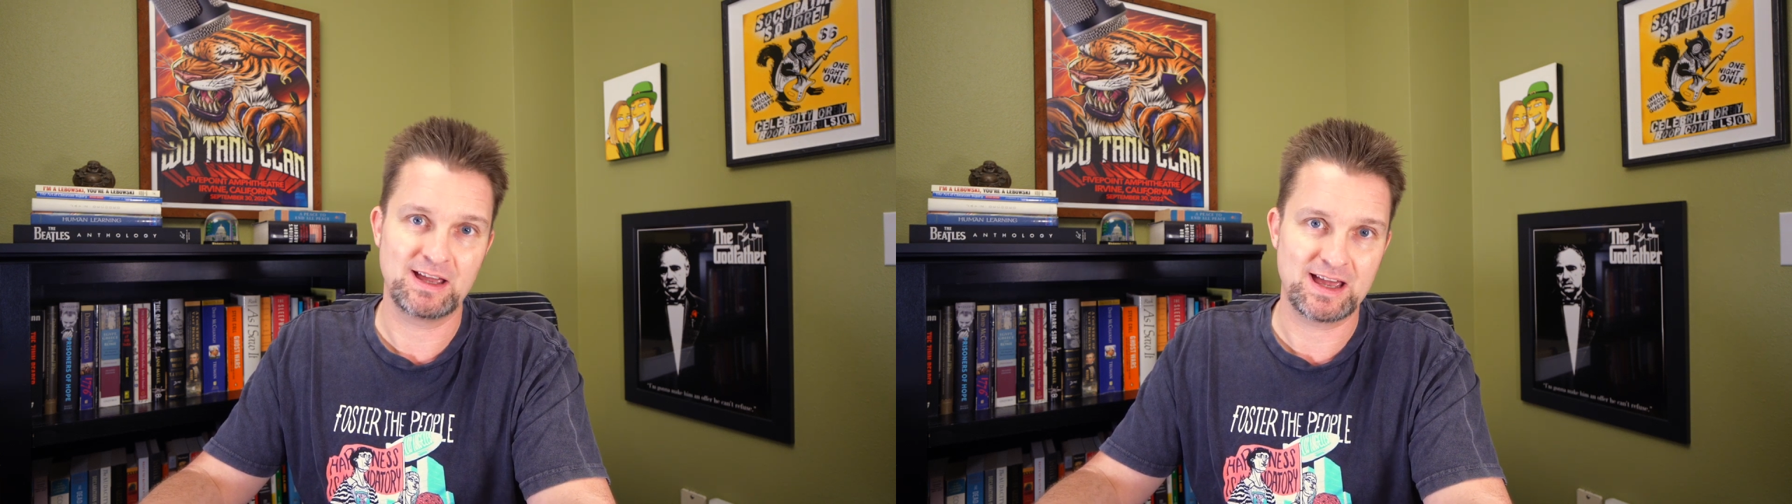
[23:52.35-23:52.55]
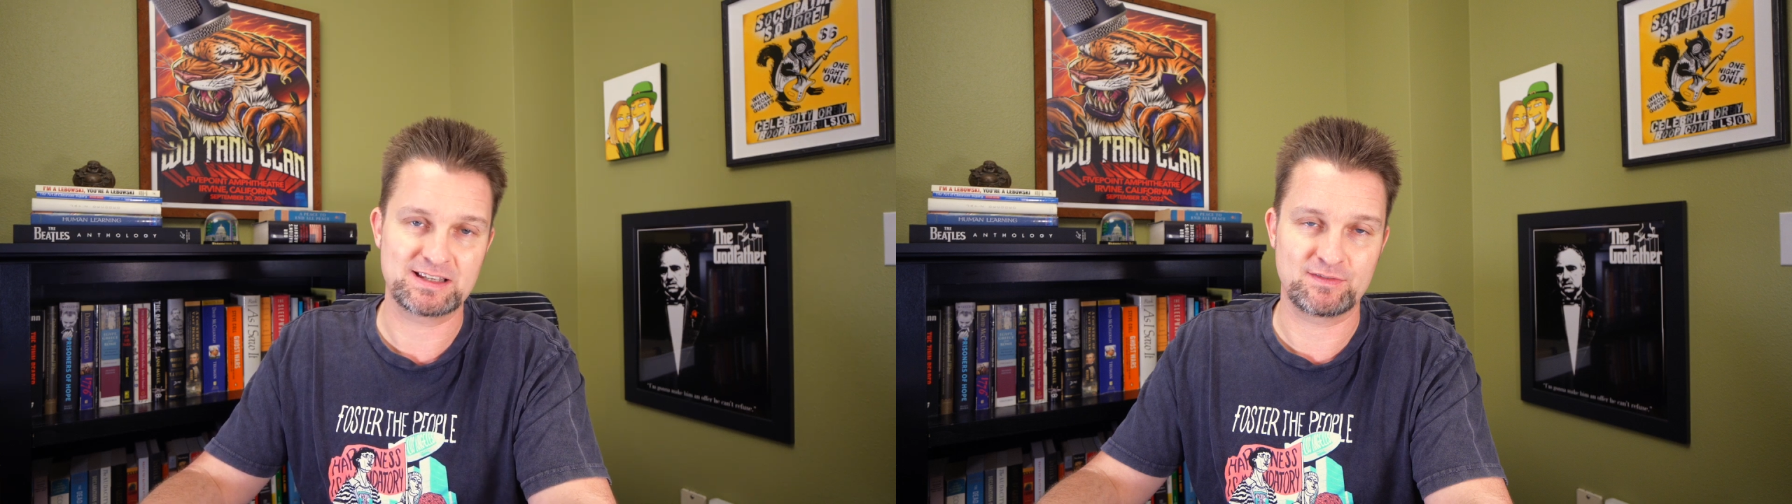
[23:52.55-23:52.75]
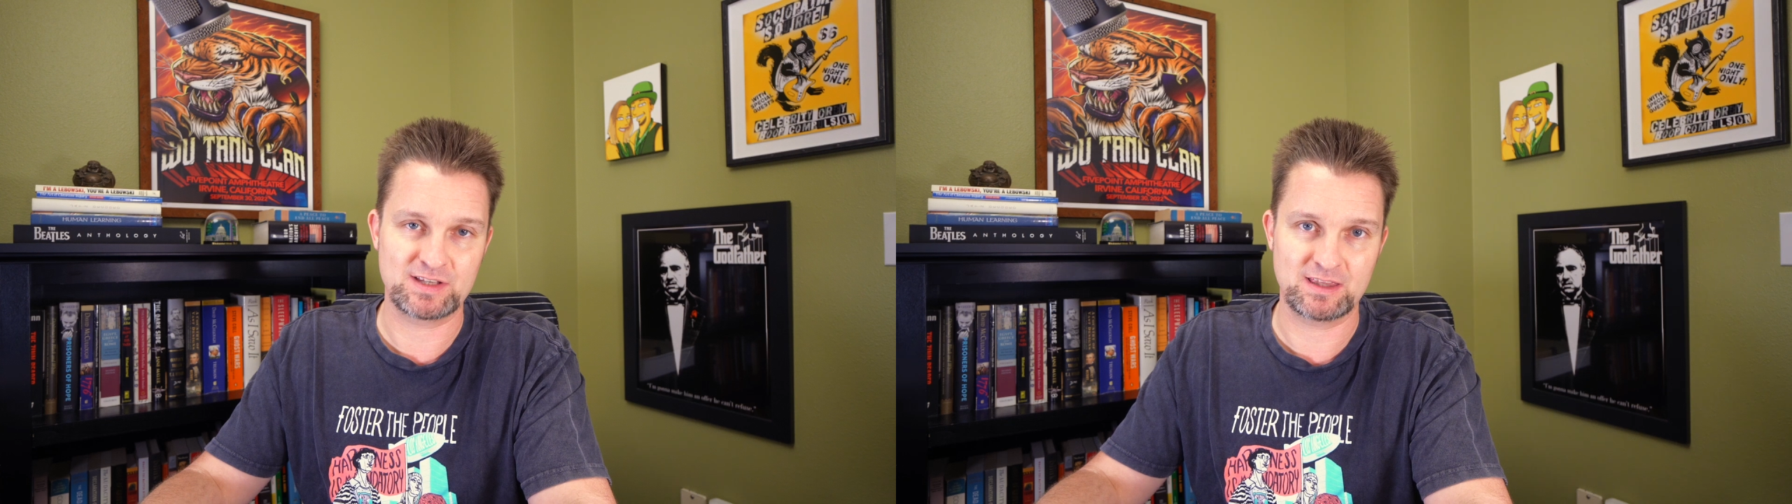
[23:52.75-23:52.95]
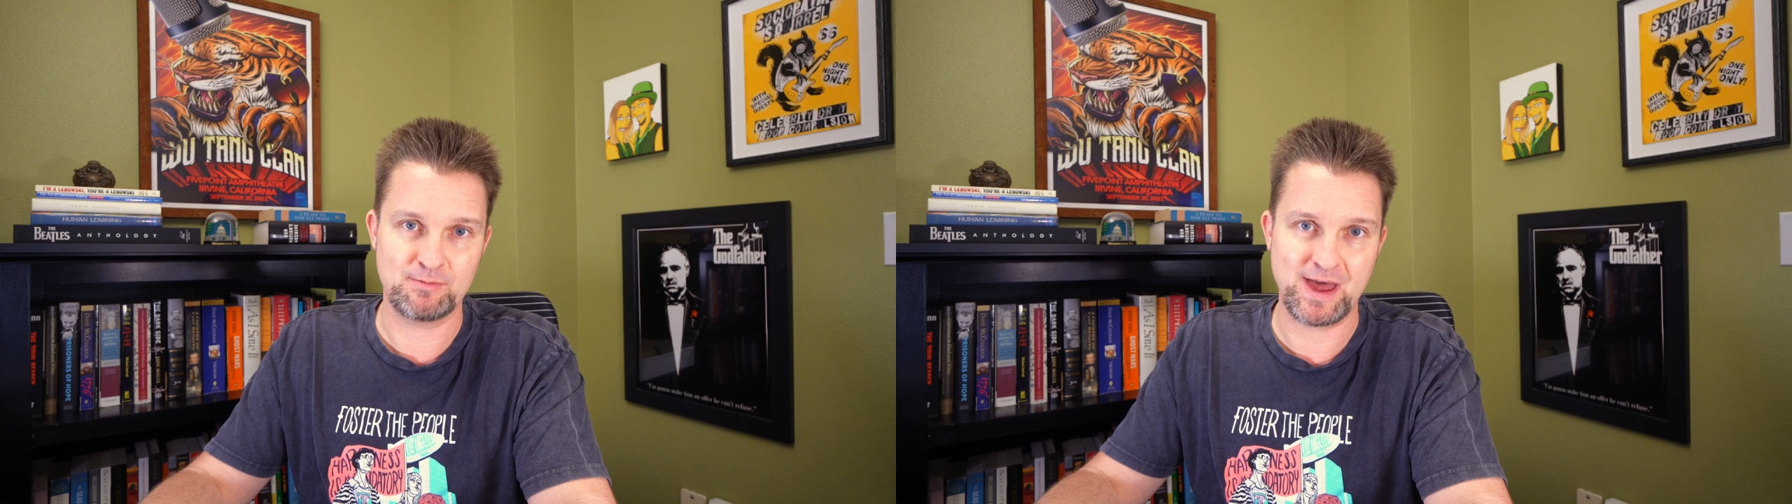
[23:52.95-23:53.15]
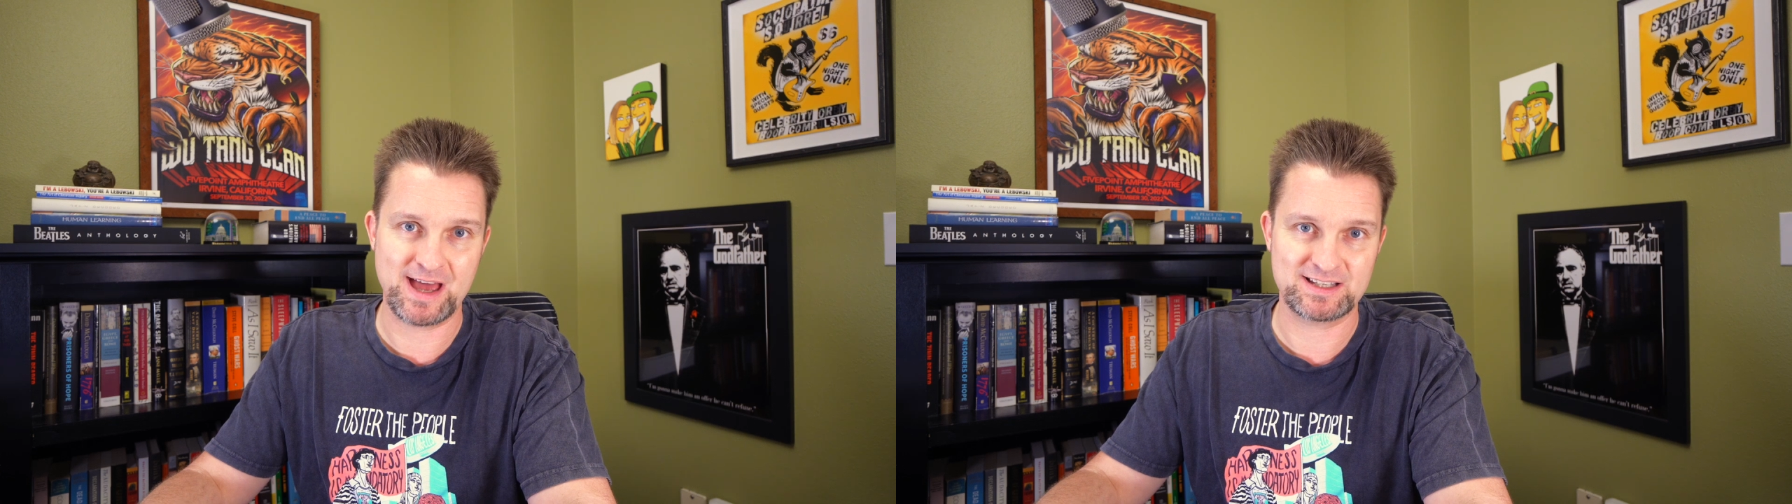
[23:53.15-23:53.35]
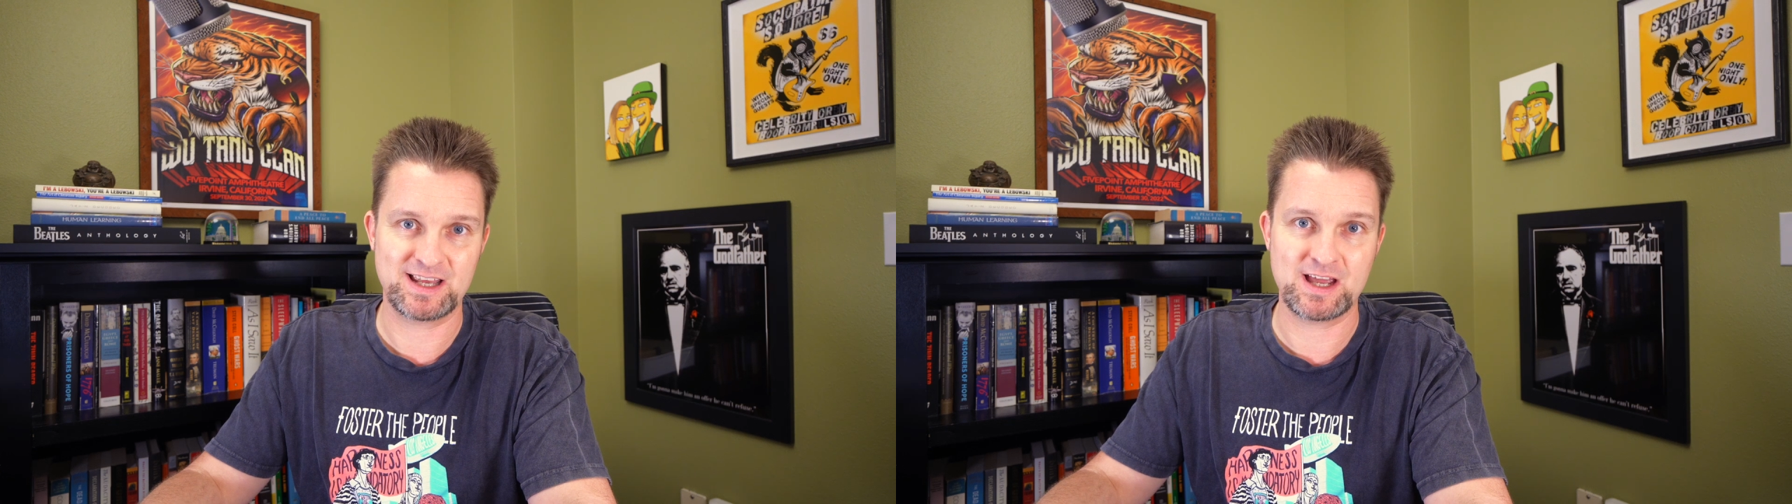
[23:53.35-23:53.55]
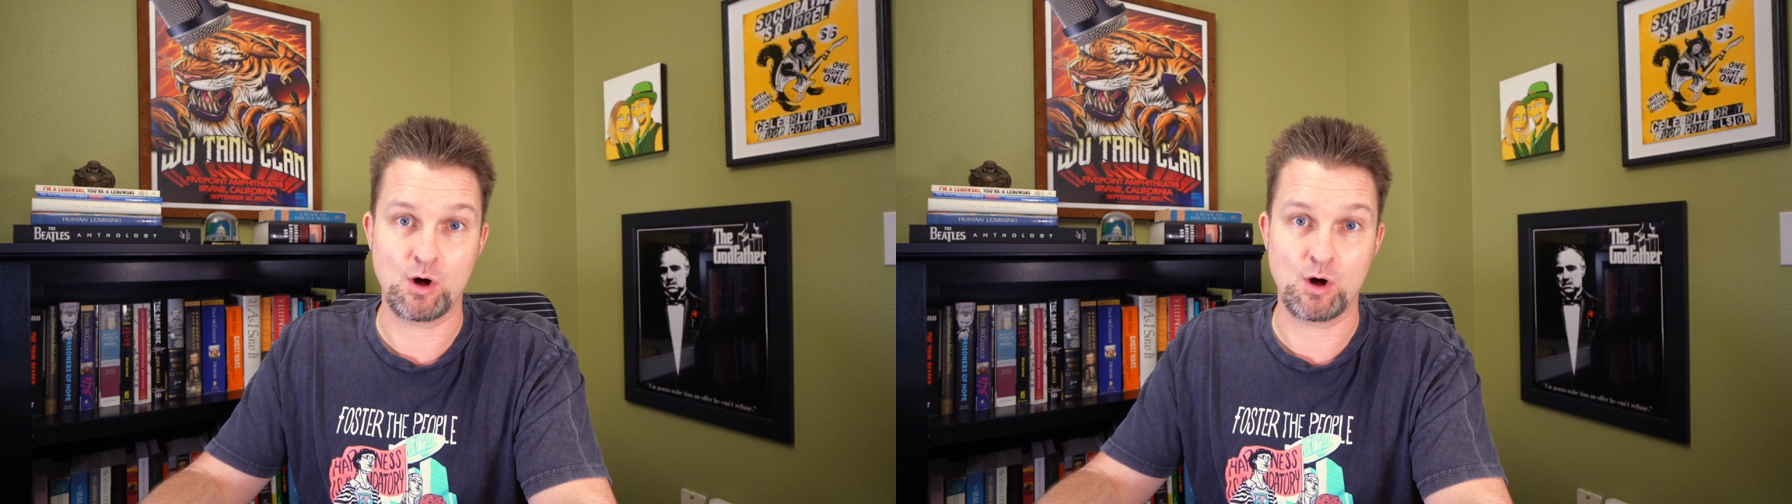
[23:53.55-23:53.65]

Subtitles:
as I've said in the past, take